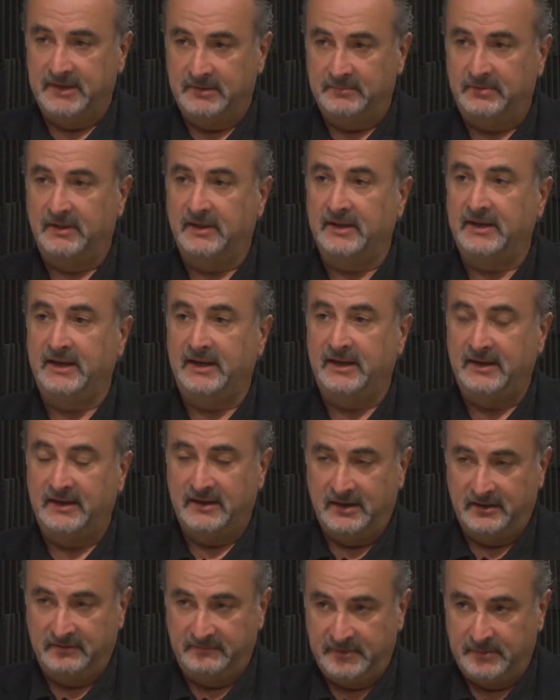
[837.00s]
into play
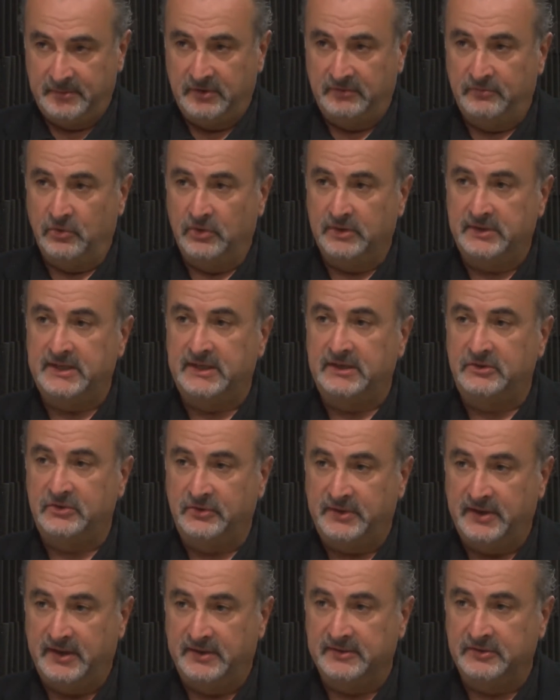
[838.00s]
on February 14,
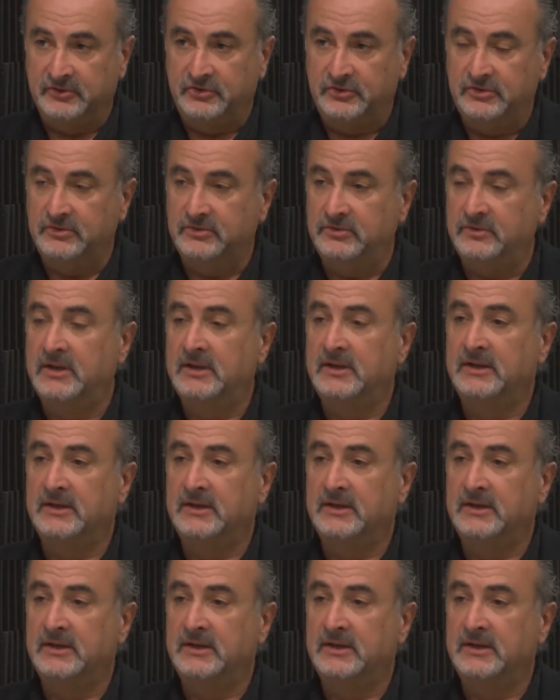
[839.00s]
2002,